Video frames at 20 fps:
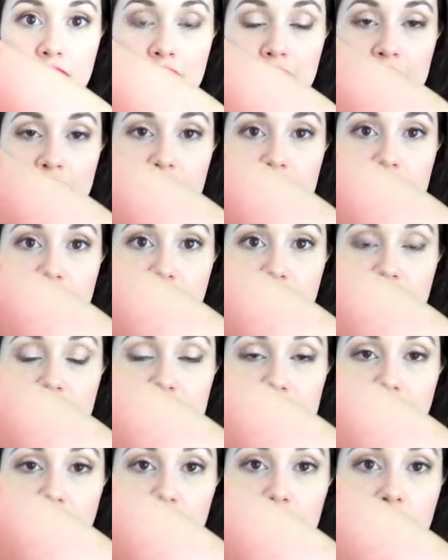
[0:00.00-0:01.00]
And I just love
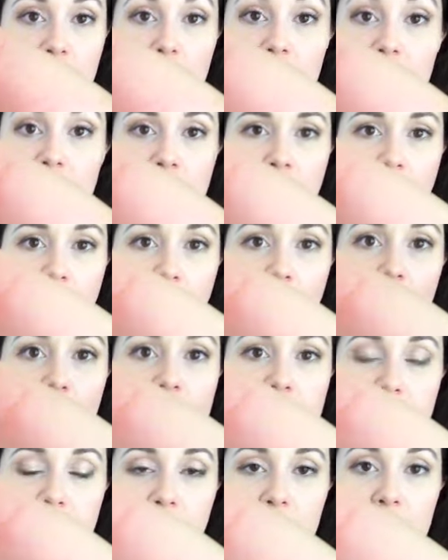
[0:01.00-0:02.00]
this color all
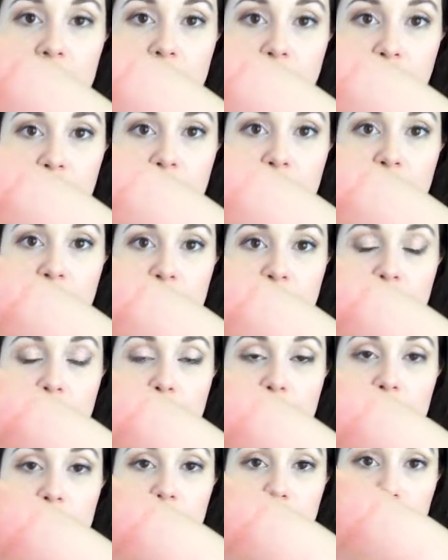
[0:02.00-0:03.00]
these colors are coming
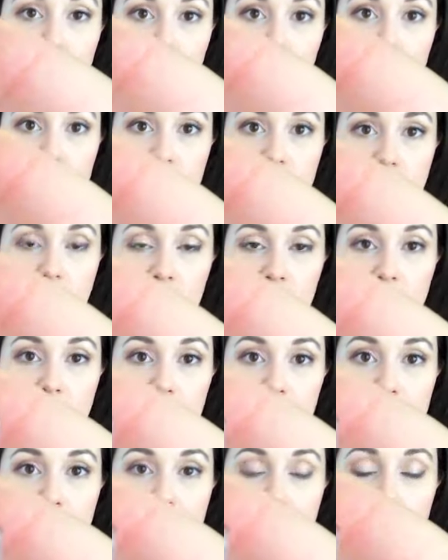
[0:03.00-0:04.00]
up true to color
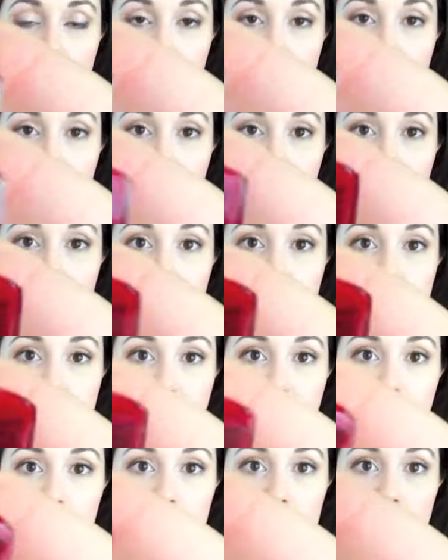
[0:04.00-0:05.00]
on camera, so that's
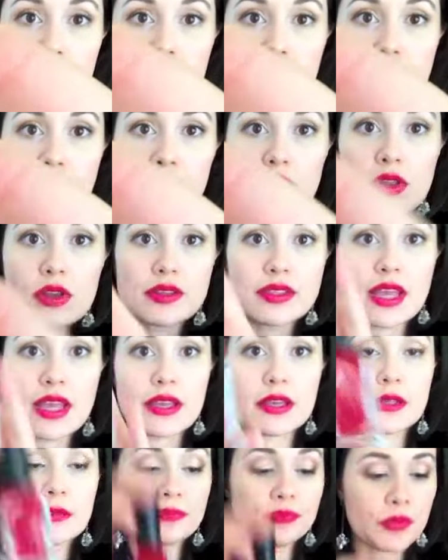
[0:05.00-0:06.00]
exactly what the color looks
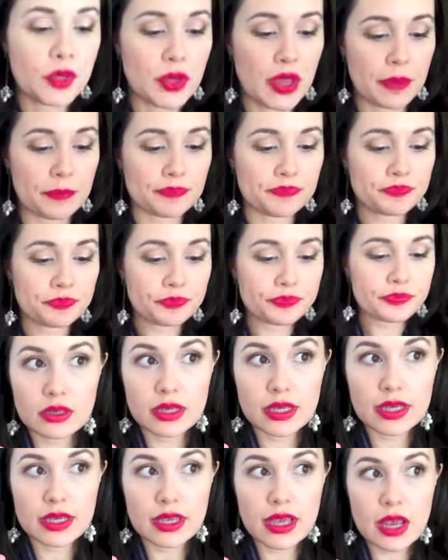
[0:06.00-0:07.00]
like. Okay,
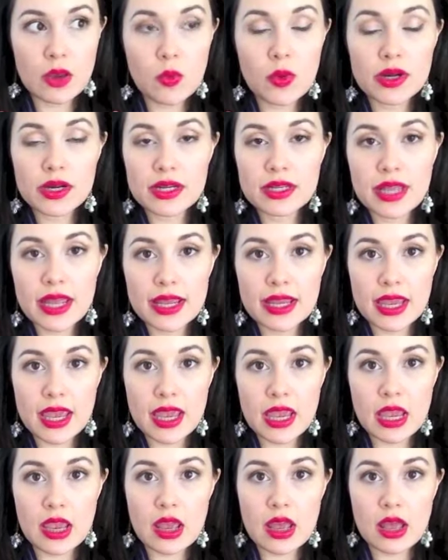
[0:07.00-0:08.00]
I wanted like
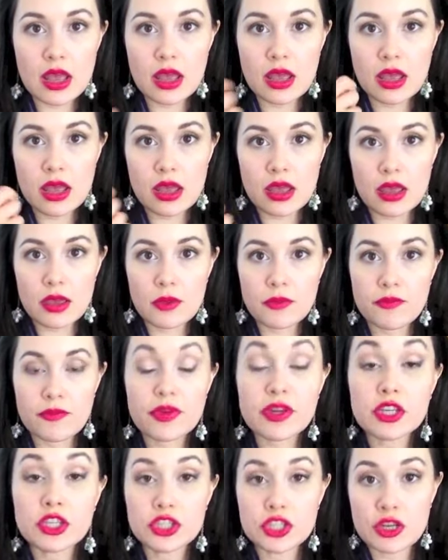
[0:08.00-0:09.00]
a, uh, a,
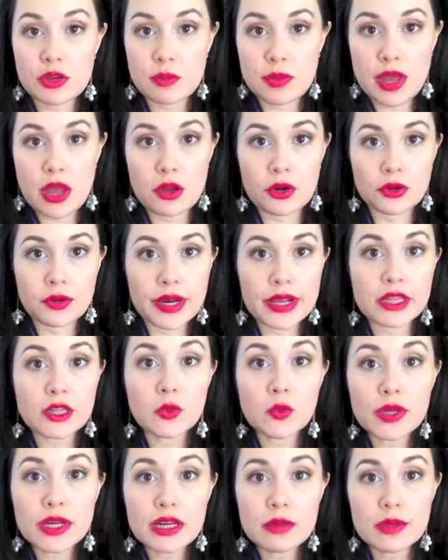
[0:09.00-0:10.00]
finishing powder, right?
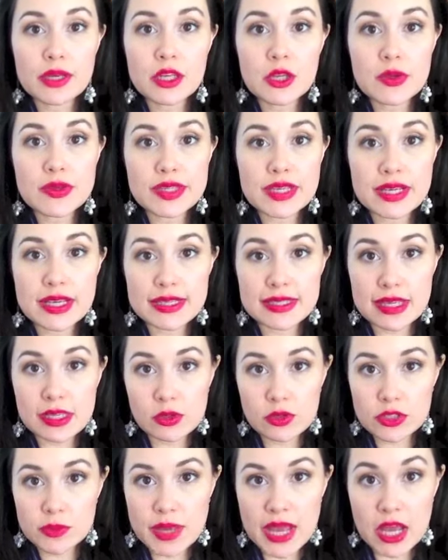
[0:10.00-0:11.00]
The one I've been using is a
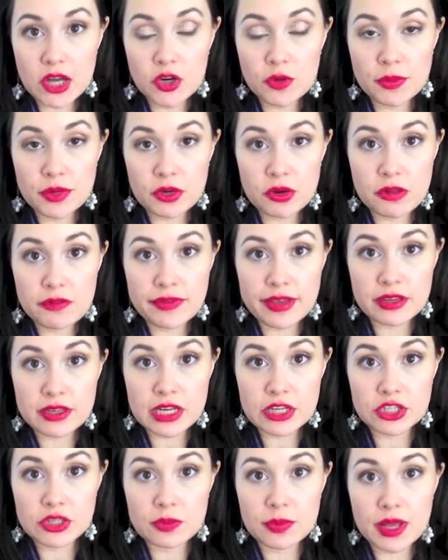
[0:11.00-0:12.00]
loose powder mineral
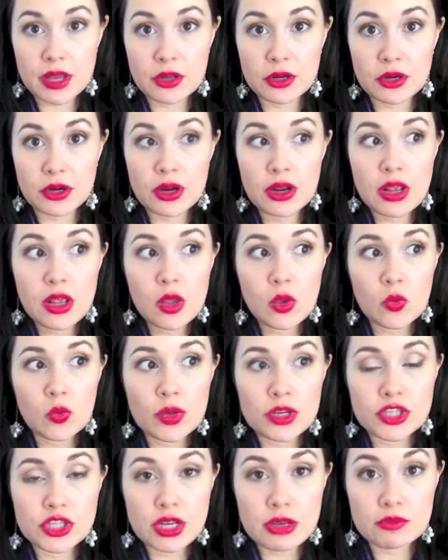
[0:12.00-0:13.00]
foundation powder,
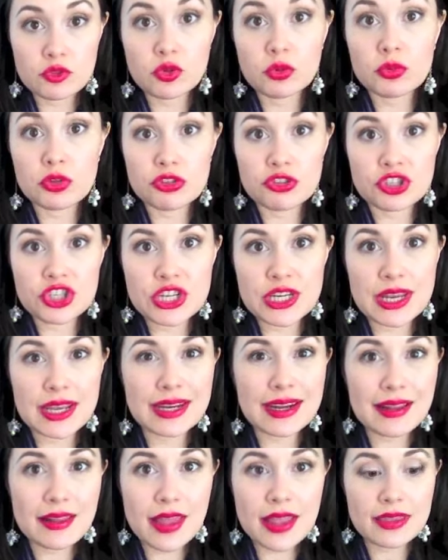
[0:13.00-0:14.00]
which comes from Neutrogena,
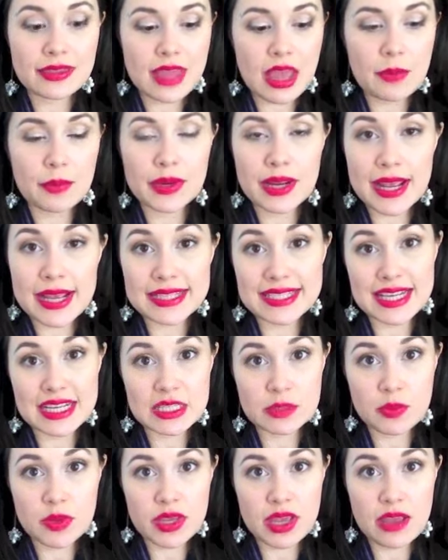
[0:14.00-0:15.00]
and I like that, but it has
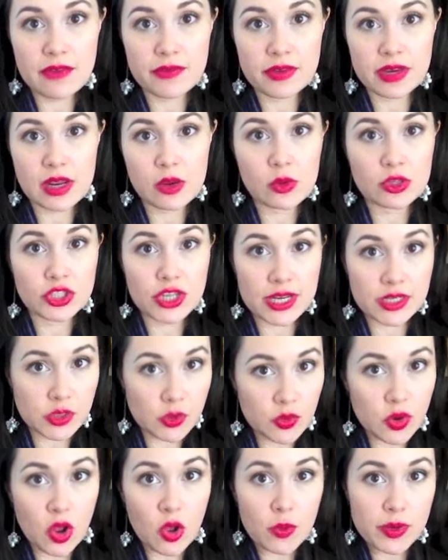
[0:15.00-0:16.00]
SPF in it, which I
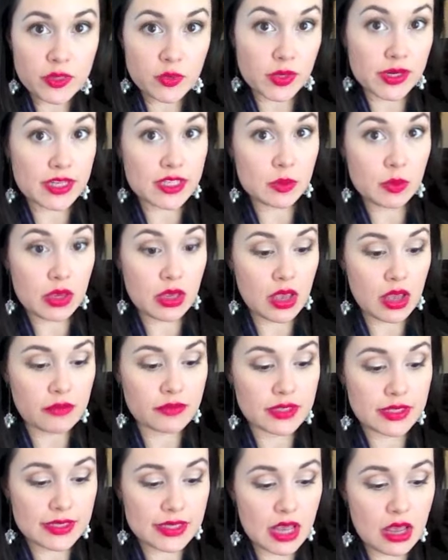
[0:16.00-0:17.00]
don't always want SPF
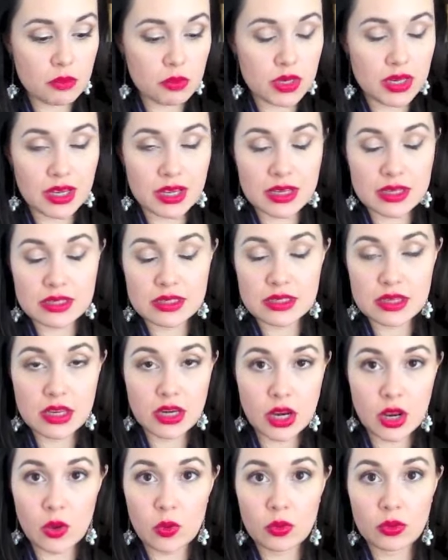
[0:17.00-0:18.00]
to set because, you
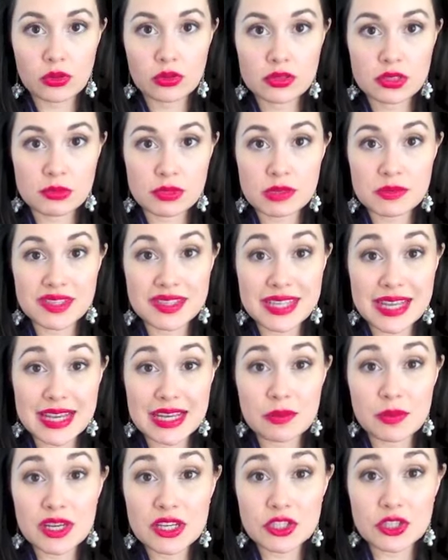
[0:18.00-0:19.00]
know, sometimes I'm
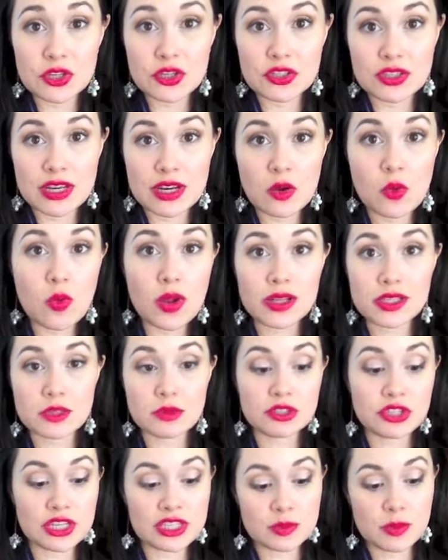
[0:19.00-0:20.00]
taking pictures and I don't want so
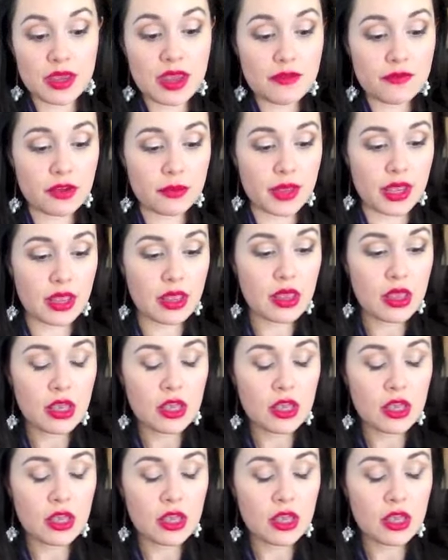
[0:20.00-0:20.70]
much SPF on me.